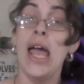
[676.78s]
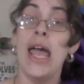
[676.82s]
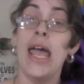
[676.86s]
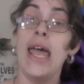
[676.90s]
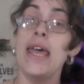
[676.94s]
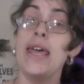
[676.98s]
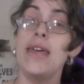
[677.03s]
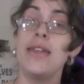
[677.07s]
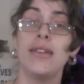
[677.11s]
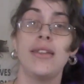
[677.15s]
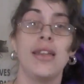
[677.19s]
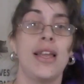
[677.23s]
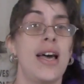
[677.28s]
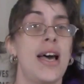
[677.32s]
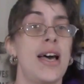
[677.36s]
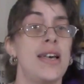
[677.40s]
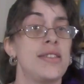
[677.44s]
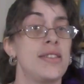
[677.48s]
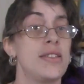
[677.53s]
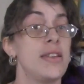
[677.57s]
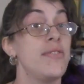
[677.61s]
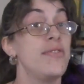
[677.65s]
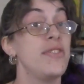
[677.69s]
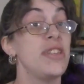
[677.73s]
And
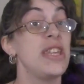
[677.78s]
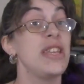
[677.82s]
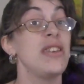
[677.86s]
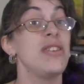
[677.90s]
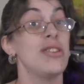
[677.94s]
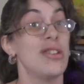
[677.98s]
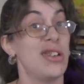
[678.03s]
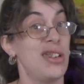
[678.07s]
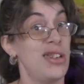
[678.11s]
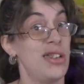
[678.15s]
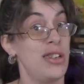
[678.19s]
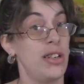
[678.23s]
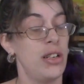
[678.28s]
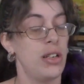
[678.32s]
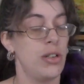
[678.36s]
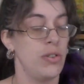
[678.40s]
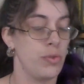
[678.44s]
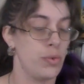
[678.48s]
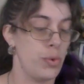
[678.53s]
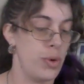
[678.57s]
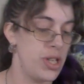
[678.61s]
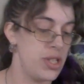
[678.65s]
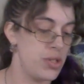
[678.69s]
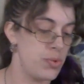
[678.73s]
last of the
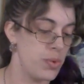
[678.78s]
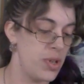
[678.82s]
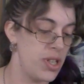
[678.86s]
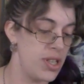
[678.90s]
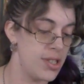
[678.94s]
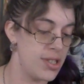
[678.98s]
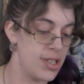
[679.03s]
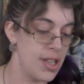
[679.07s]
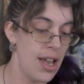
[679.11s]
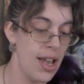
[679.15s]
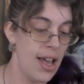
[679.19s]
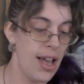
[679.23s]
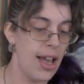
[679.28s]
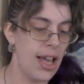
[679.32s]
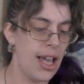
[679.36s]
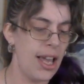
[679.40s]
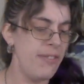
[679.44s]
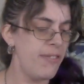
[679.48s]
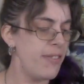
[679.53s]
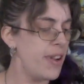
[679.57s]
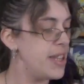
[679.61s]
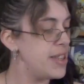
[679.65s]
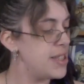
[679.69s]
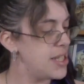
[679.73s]
non-ElfQuest ones,
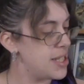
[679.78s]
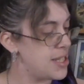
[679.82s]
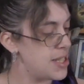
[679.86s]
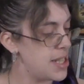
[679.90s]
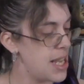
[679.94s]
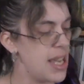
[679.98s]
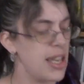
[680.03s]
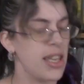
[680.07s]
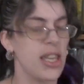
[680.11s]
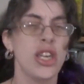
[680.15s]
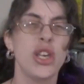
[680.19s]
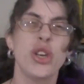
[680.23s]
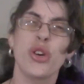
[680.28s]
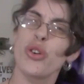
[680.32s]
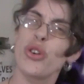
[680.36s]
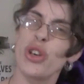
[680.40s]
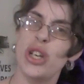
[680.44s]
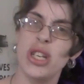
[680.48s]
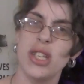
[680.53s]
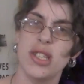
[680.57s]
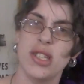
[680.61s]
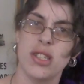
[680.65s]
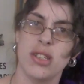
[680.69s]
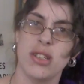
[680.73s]
I find this a
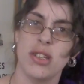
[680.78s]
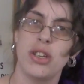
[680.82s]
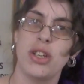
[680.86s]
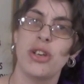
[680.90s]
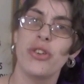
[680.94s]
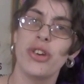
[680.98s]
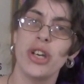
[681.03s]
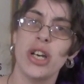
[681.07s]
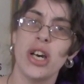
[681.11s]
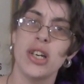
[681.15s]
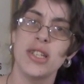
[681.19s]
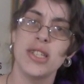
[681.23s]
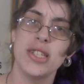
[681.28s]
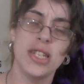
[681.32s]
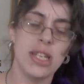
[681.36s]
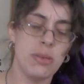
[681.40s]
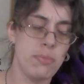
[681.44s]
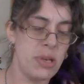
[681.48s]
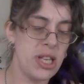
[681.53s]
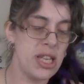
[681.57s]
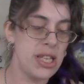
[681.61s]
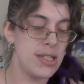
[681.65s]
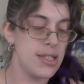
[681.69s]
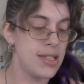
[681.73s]
curiosity
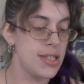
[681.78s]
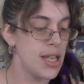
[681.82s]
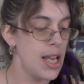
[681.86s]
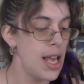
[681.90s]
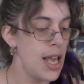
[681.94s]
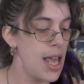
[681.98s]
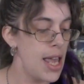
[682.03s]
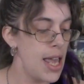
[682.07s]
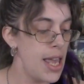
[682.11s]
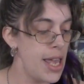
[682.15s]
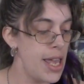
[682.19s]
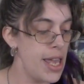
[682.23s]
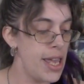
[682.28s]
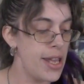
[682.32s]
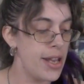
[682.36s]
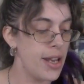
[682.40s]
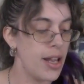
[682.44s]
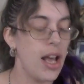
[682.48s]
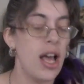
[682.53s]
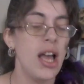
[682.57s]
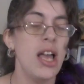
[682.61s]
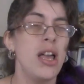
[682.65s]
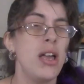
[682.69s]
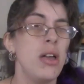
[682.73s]
piece, and
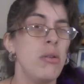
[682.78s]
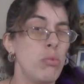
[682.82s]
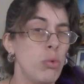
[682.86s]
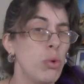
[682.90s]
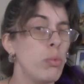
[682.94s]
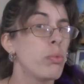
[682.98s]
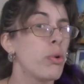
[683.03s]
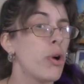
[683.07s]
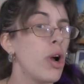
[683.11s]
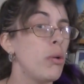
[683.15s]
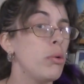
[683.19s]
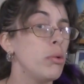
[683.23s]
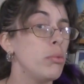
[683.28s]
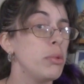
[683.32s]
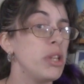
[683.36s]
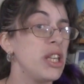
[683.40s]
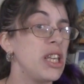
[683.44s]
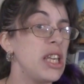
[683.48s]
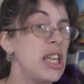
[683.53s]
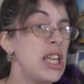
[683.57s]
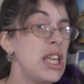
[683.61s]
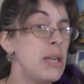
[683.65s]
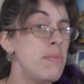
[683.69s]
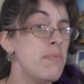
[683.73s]
I will probably
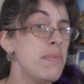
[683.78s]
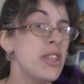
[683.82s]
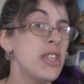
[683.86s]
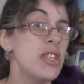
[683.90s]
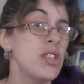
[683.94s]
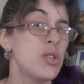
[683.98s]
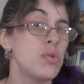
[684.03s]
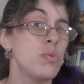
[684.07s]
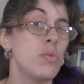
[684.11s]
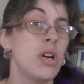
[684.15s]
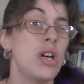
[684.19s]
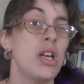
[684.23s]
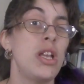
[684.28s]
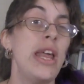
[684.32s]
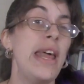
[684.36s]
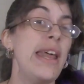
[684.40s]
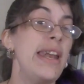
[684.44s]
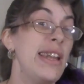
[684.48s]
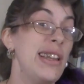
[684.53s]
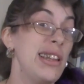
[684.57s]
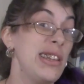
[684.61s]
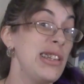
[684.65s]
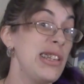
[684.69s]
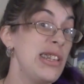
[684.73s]
keep this one
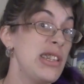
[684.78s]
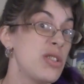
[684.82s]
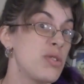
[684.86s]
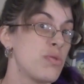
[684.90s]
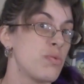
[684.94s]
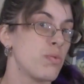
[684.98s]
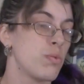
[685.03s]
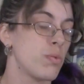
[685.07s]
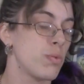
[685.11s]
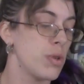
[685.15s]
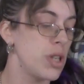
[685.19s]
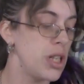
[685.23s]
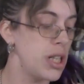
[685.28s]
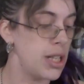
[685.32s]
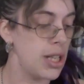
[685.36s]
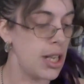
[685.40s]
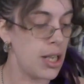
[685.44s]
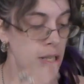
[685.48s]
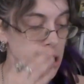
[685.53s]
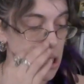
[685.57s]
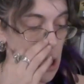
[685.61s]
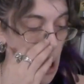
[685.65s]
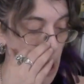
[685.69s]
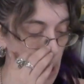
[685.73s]
and at least read it.